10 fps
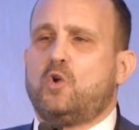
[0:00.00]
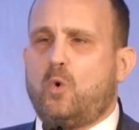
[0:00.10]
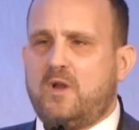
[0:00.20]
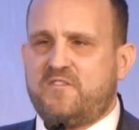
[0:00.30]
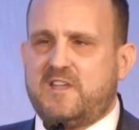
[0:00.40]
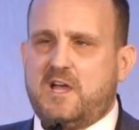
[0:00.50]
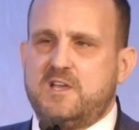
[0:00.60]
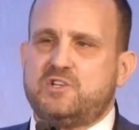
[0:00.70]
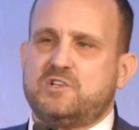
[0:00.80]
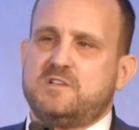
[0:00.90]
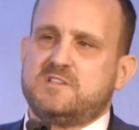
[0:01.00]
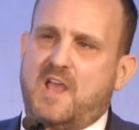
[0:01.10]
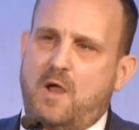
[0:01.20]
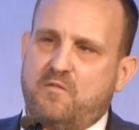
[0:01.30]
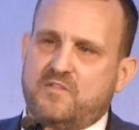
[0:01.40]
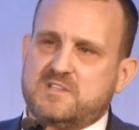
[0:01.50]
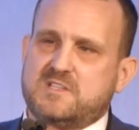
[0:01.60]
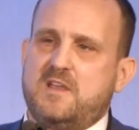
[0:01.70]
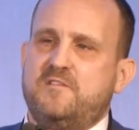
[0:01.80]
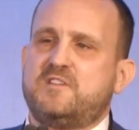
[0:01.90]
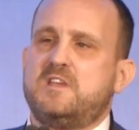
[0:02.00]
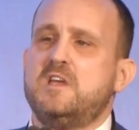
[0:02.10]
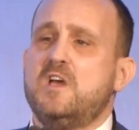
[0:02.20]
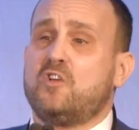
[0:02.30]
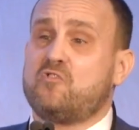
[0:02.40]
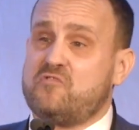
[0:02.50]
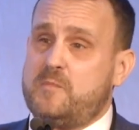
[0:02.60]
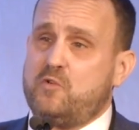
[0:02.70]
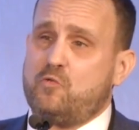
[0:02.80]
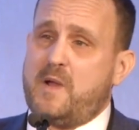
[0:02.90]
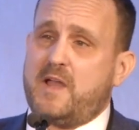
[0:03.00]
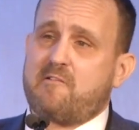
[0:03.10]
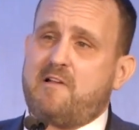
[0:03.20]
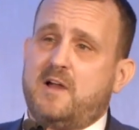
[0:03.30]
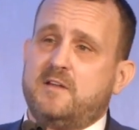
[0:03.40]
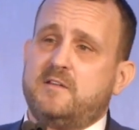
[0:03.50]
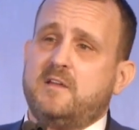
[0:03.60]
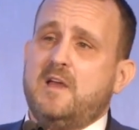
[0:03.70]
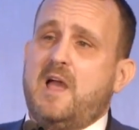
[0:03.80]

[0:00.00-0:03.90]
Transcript: qualifications, health and safety, criminal background,